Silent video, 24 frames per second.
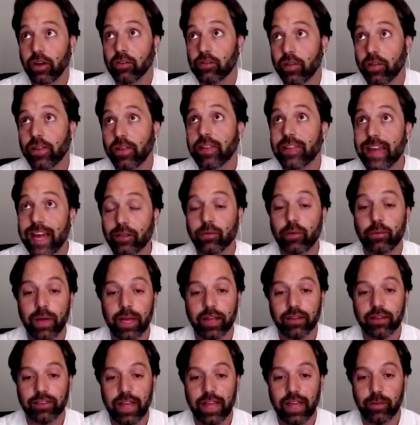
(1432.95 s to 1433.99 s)
think that's what
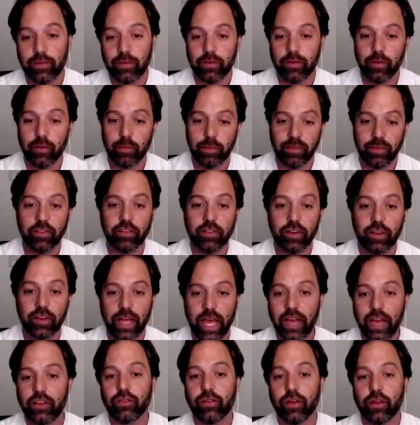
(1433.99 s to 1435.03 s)
makes Sam's position
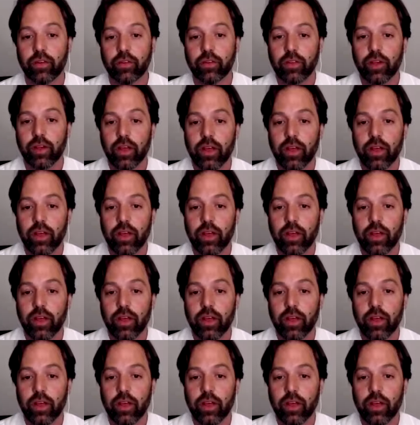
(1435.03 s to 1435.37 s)
dangerous,